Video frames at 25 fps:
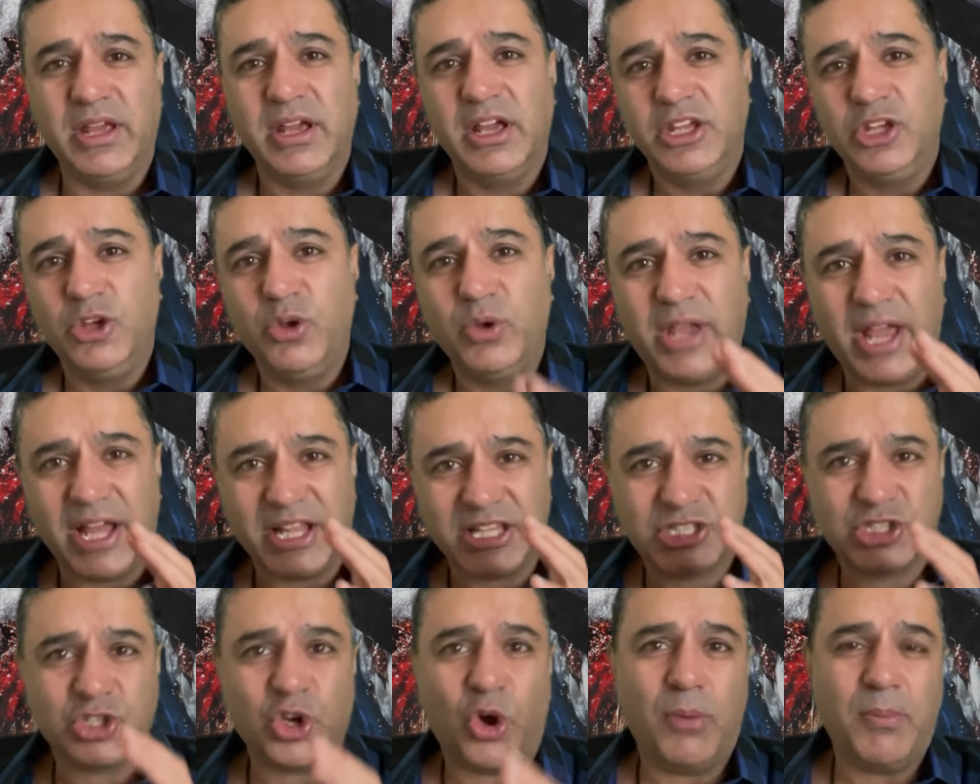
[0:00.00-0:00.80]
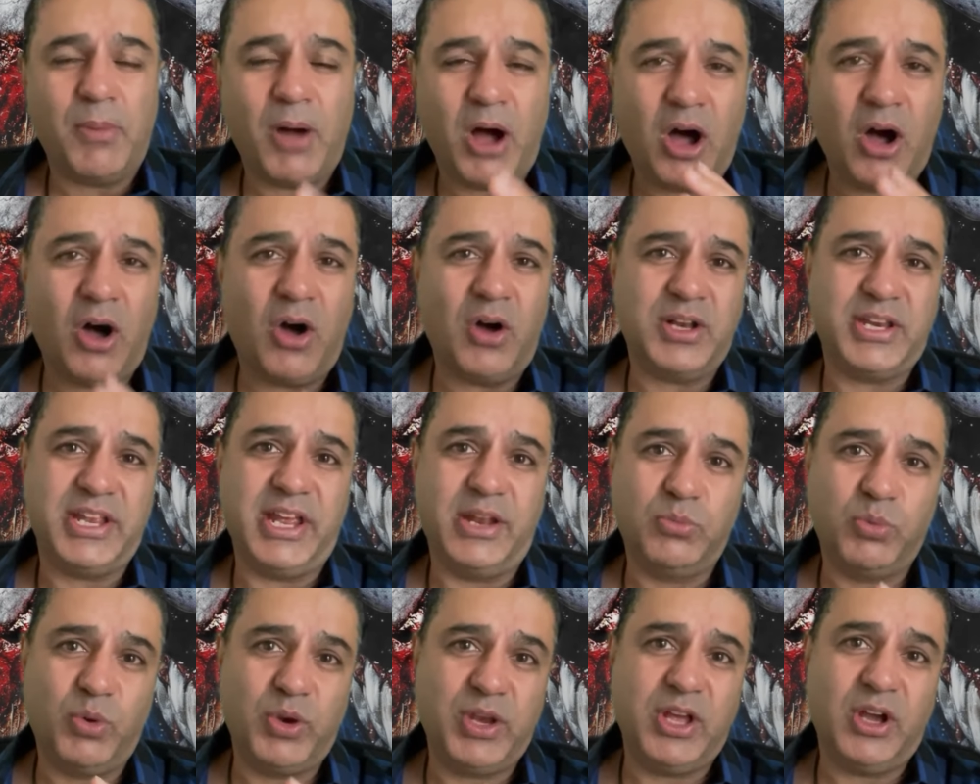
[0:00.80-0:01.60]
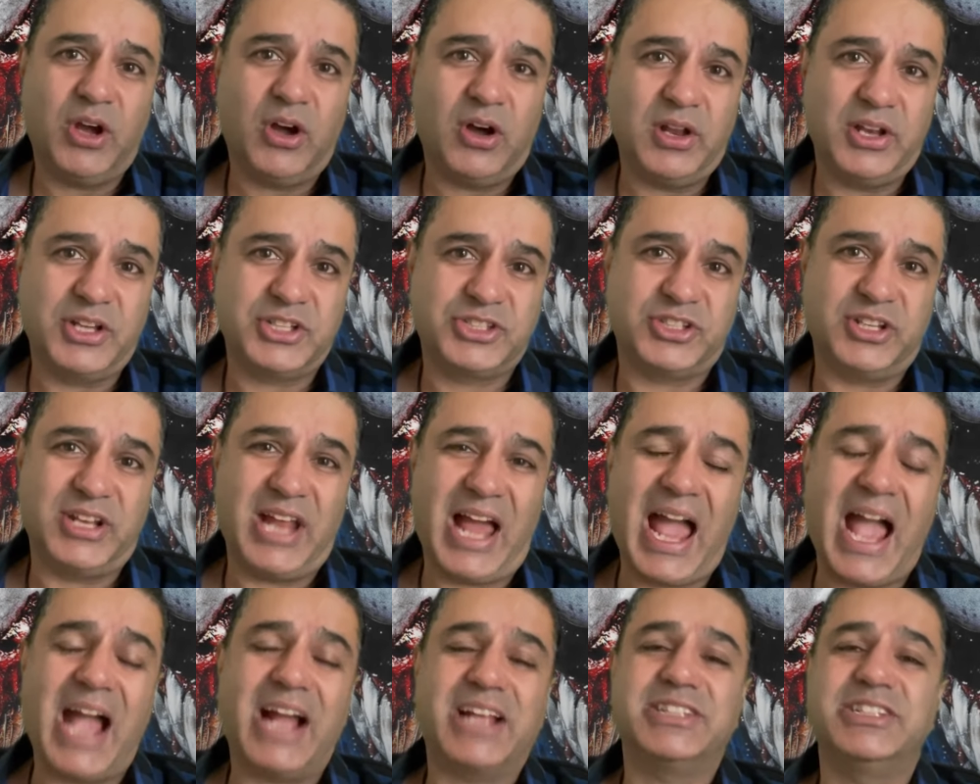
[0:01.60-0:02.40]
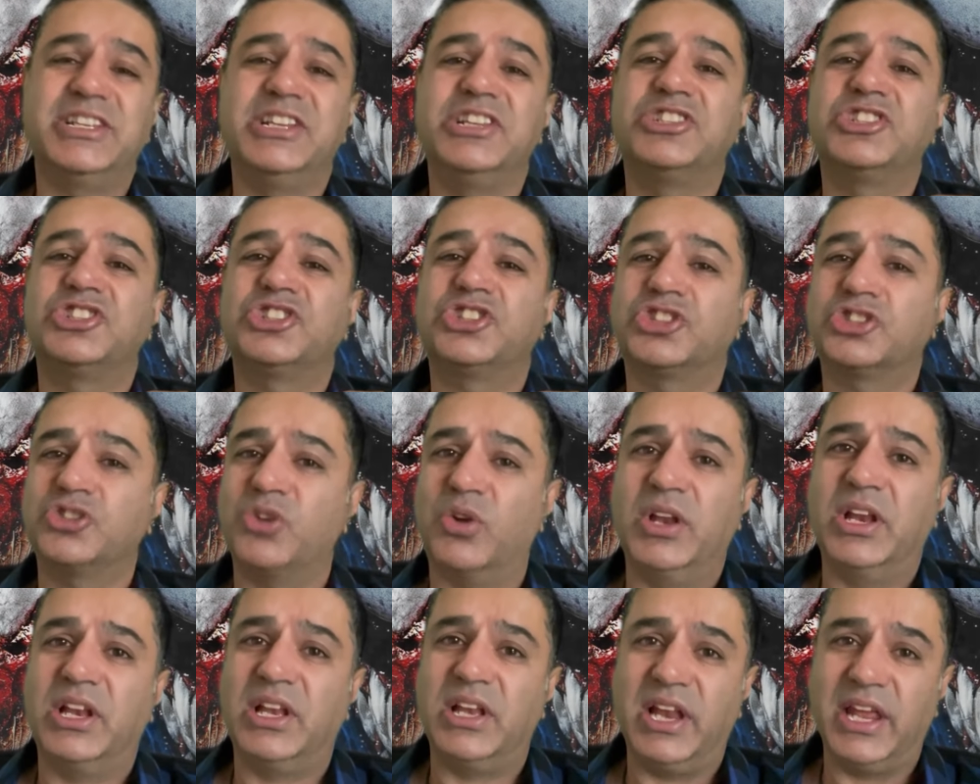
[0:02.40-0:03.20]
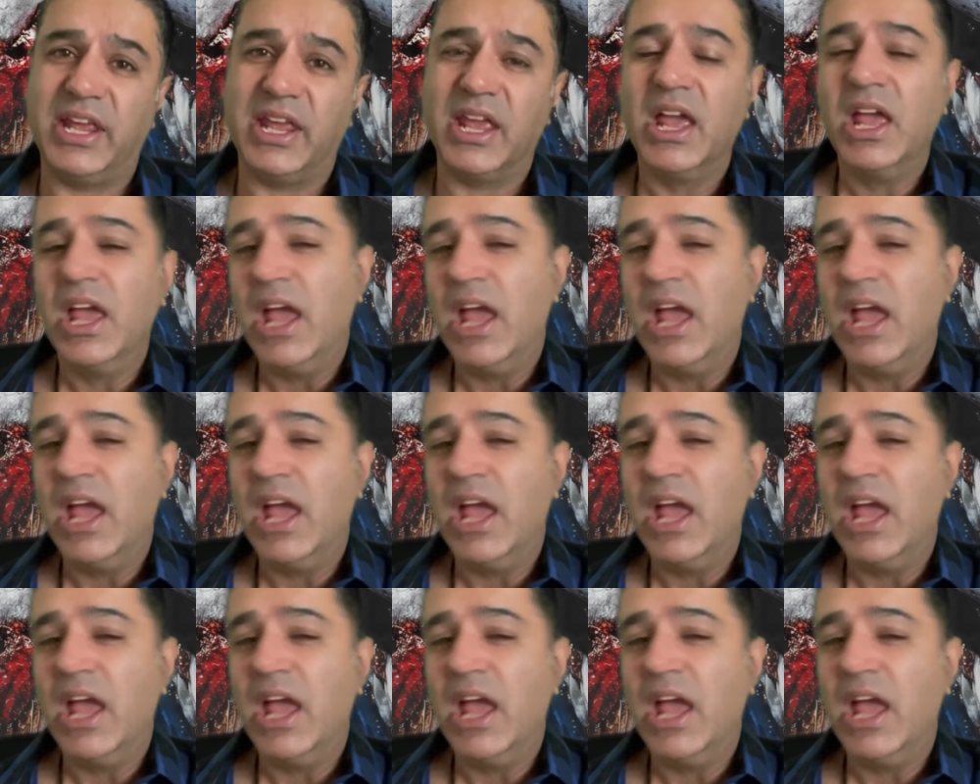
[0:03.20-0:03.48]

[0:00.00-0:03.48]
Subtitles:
you get Tom Hardy and Woody Harrelson acting solidly